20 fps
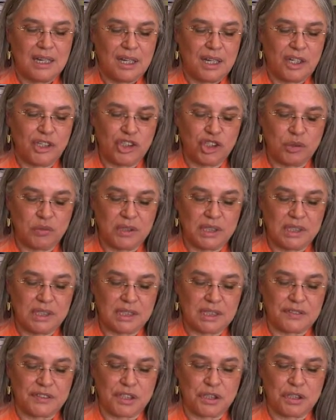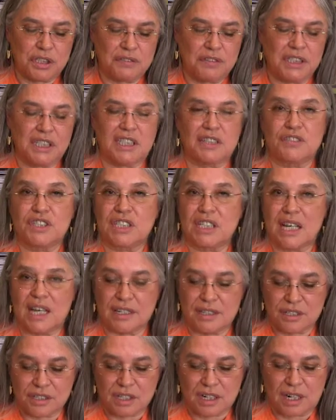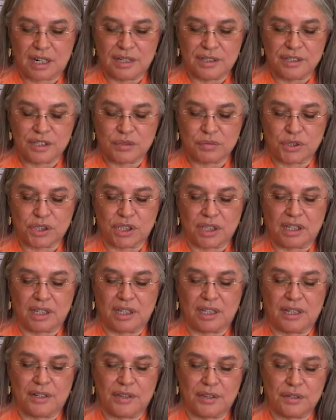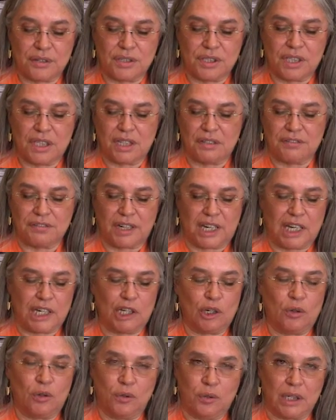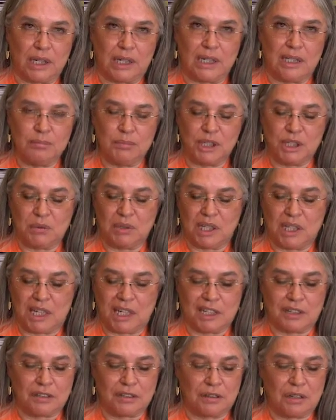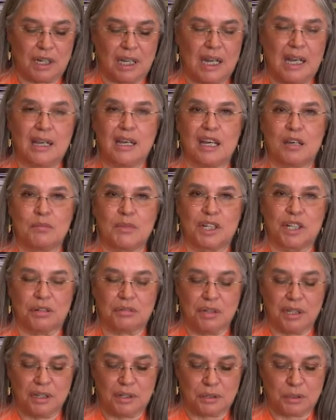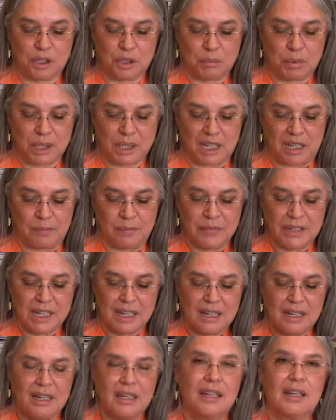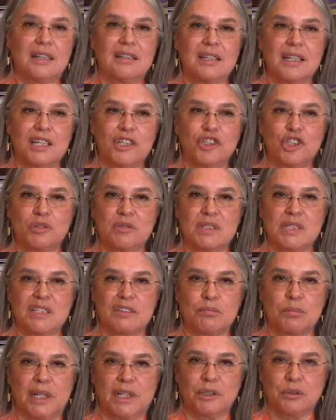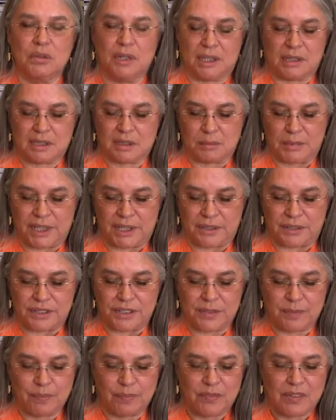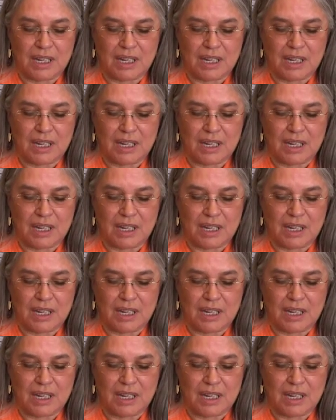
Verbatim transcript: issuance of certificate of status cards, which are done on Thursday and Friday only between 8.30 a.m. and 3.30 p.m., and the issuance of blood quantum letters.